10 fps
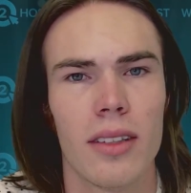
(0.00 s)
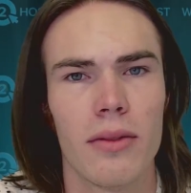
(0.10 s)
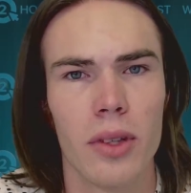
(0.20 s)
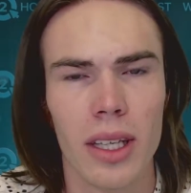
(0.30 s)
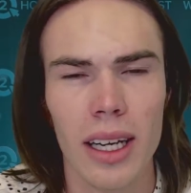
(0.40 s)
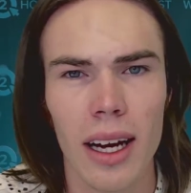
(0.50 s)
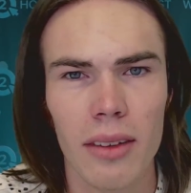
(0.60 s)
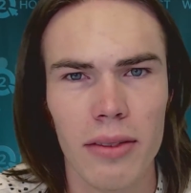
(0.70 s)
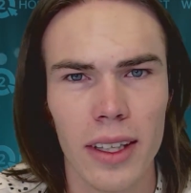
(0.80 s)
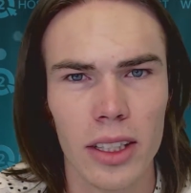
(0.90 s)
for the
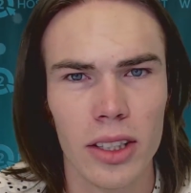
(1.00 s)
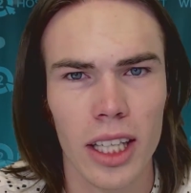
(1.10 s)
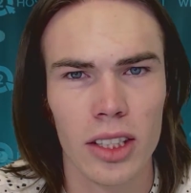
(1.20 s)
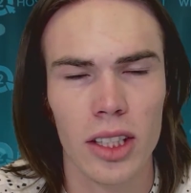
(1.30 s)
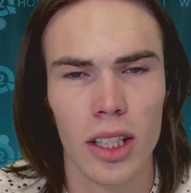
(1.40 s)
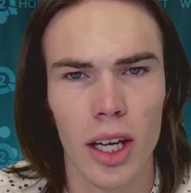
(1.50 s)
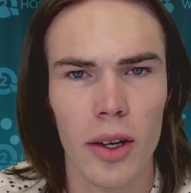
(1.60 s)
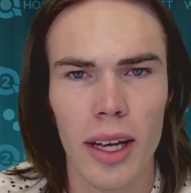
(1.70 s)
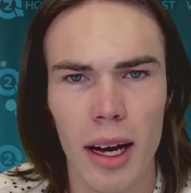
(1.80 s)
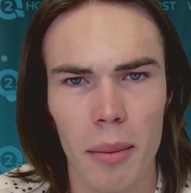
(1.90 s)
Cloudflare to actually load
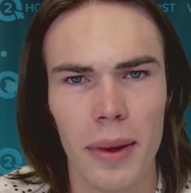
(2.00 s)
up,